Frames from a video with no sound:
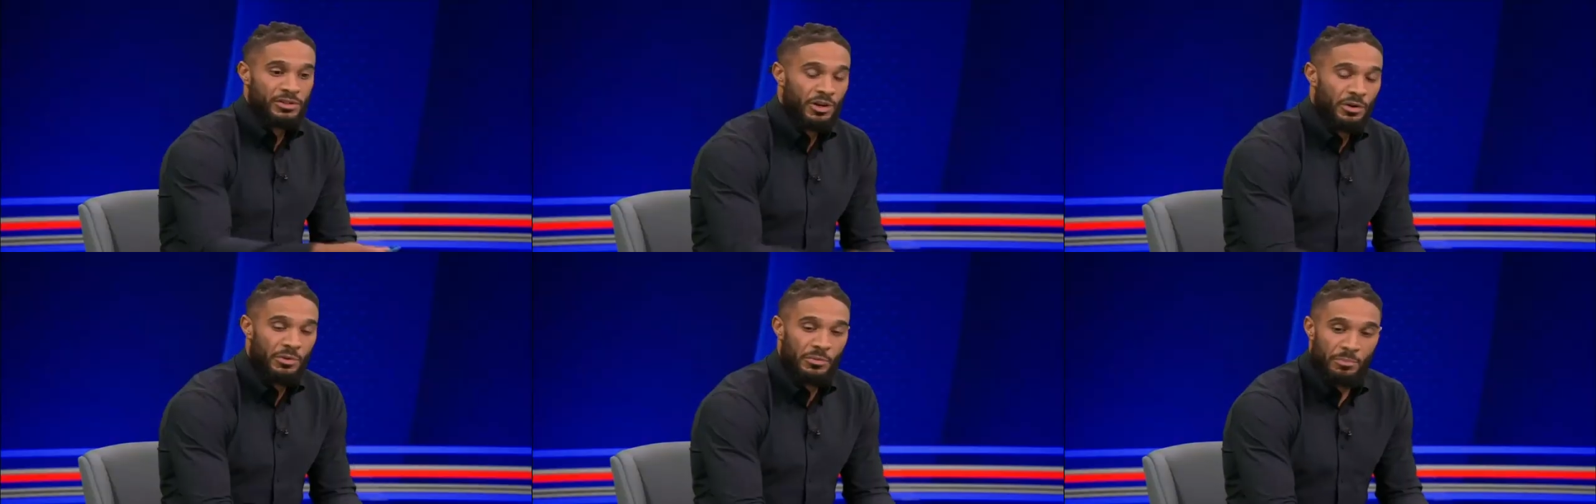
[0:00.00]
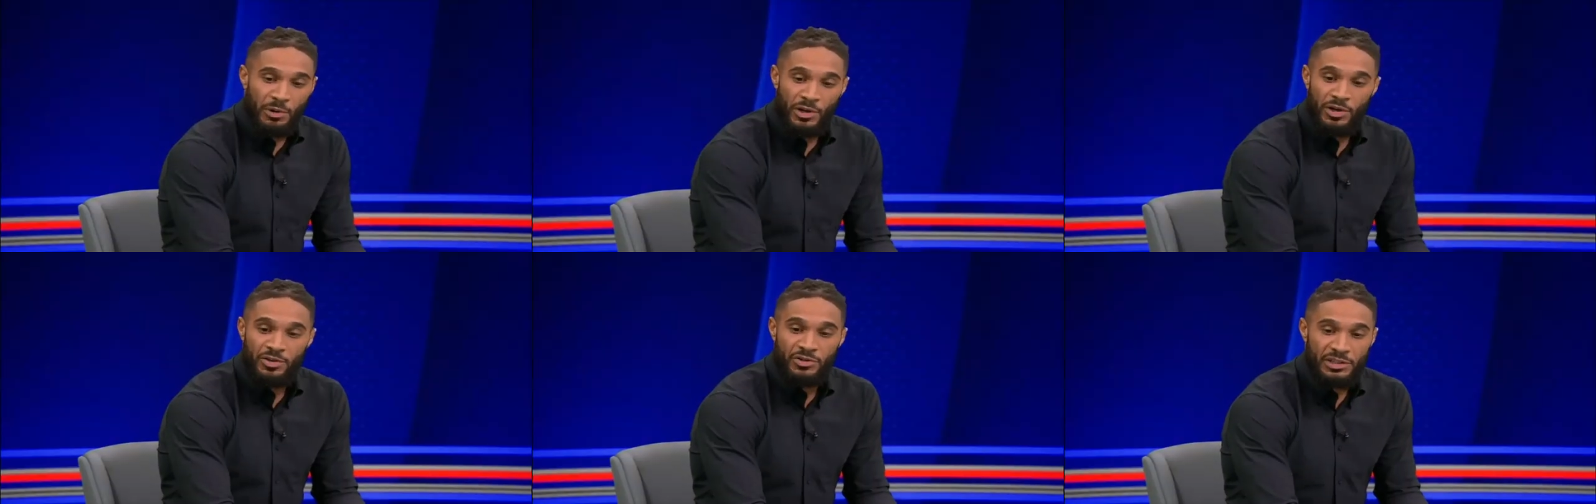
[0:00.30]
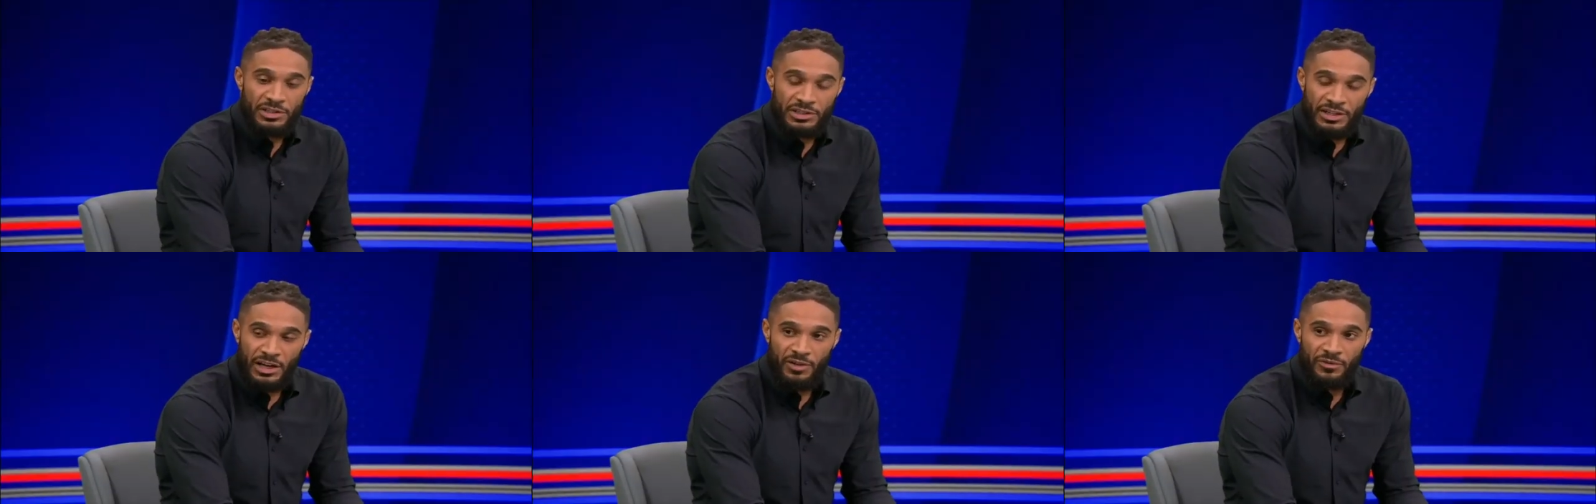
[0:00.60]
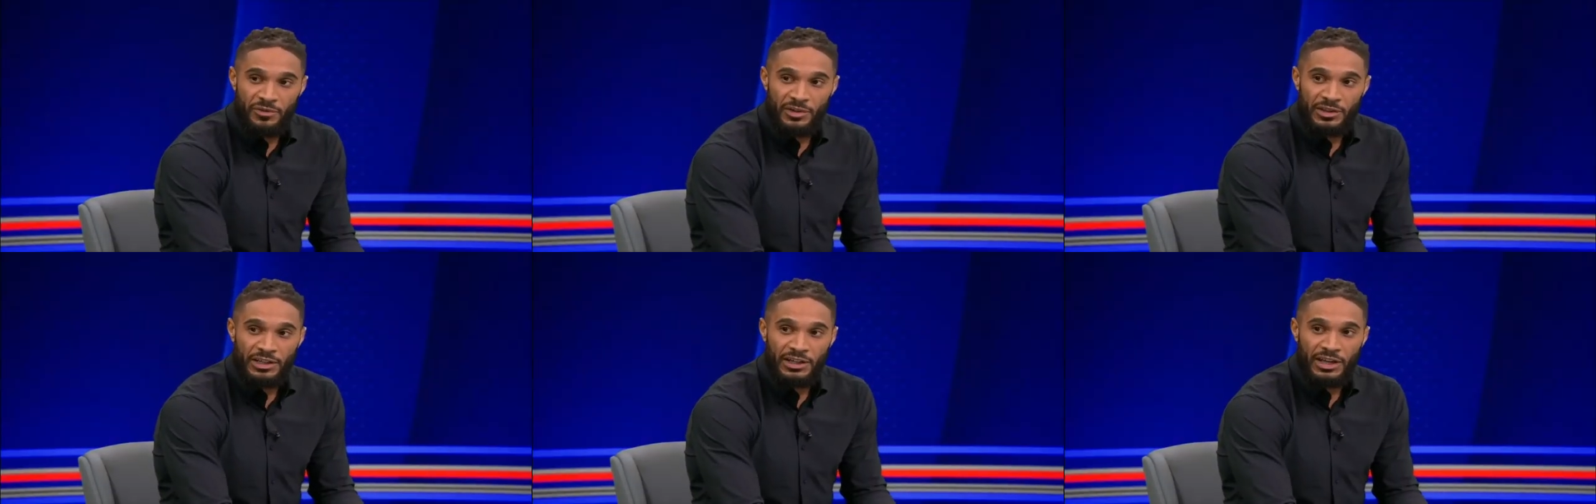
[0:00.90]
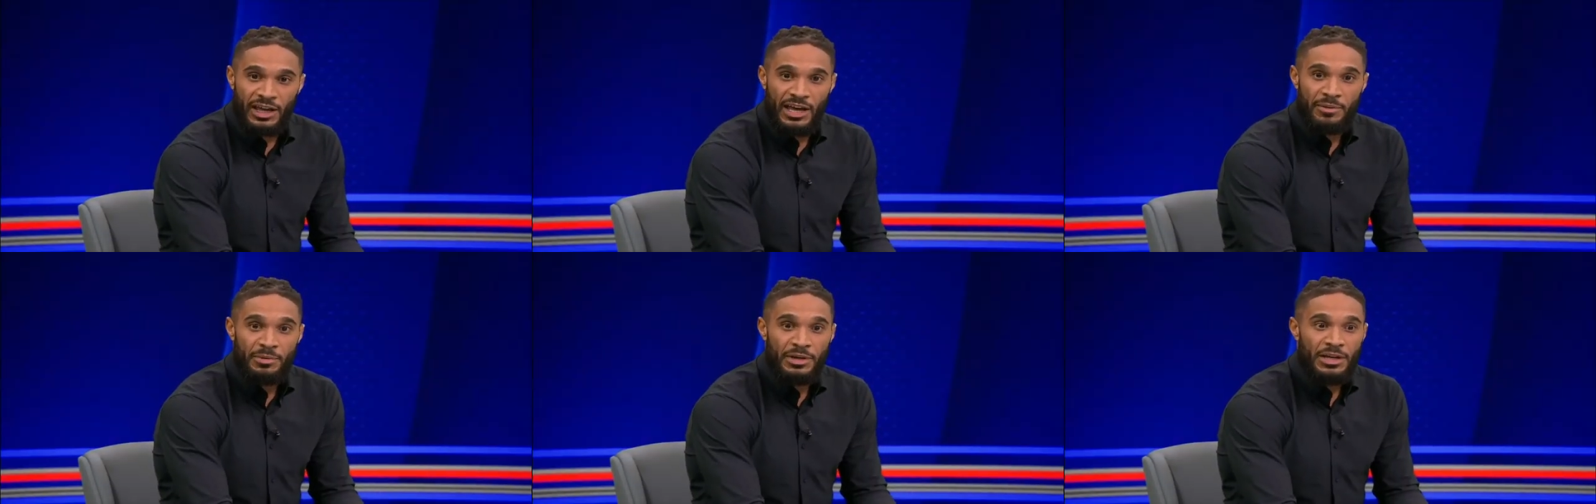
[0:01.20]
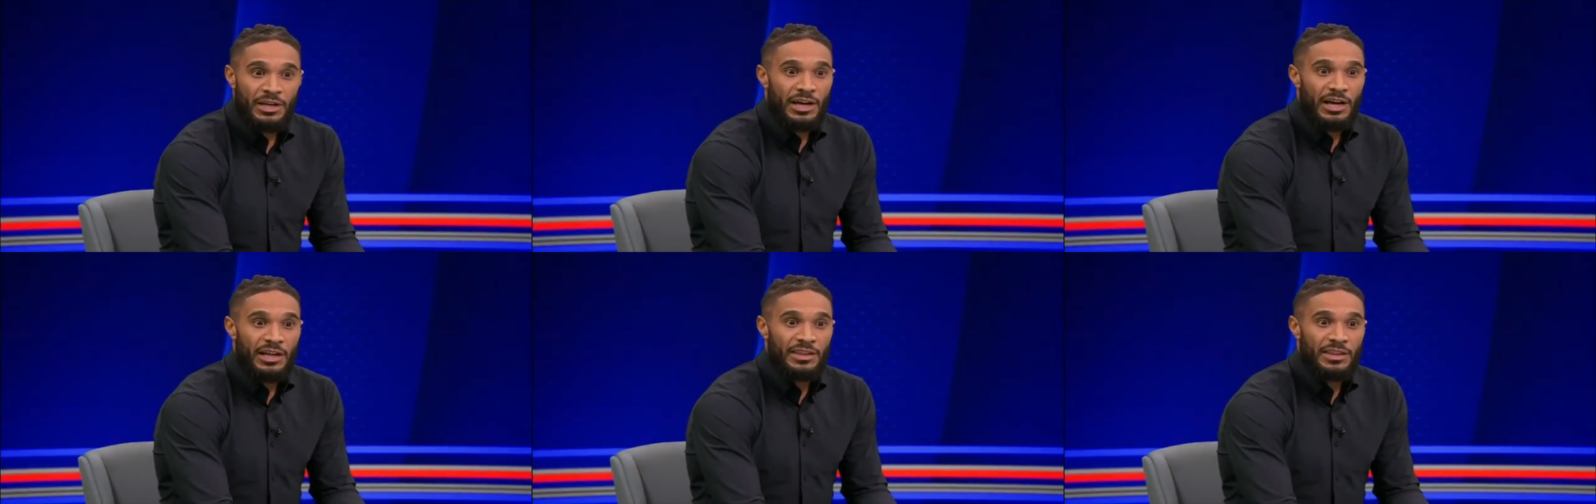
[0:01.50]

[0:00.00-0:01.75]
to, you know, impose yourself on the game,